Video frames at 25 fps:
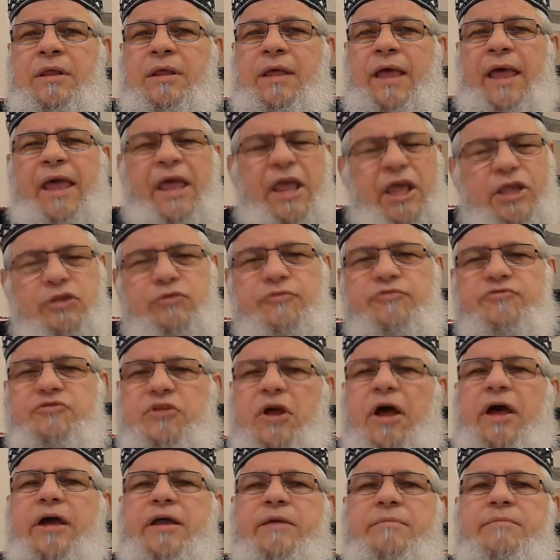ahead of
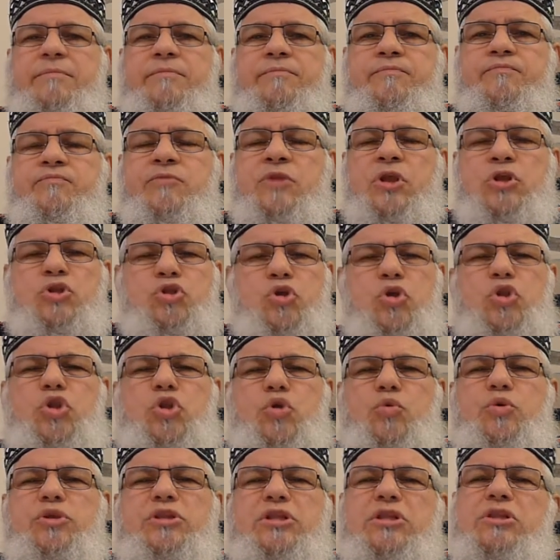time. Don't
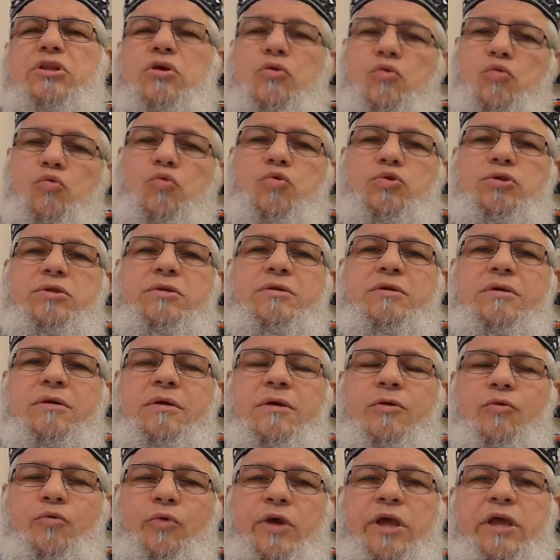do it in a rude
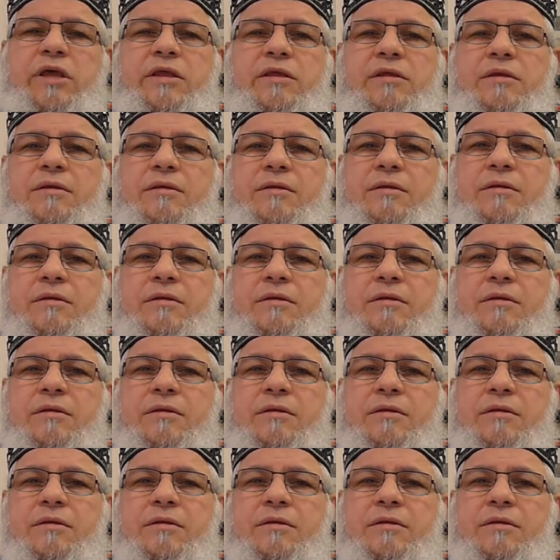way.